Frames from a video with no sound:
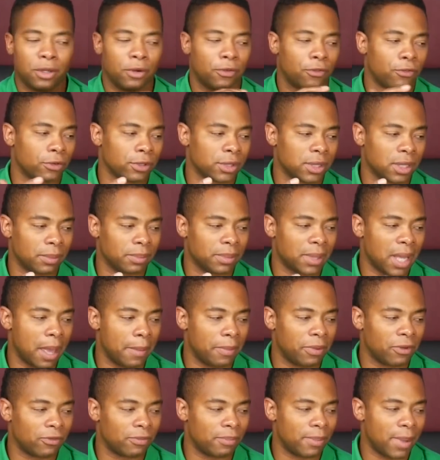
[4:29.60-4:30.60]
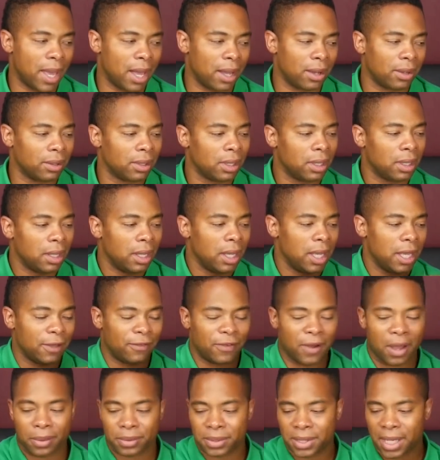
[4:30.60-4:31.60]
for some type of mount.
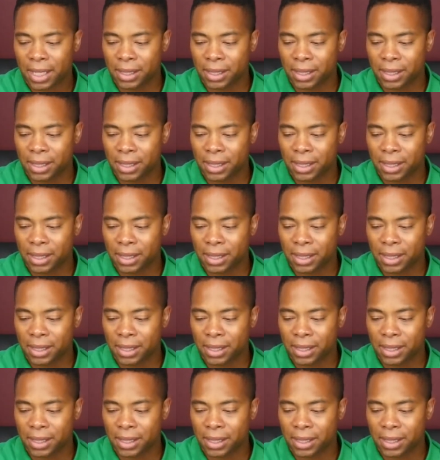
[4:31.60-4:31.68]
If I was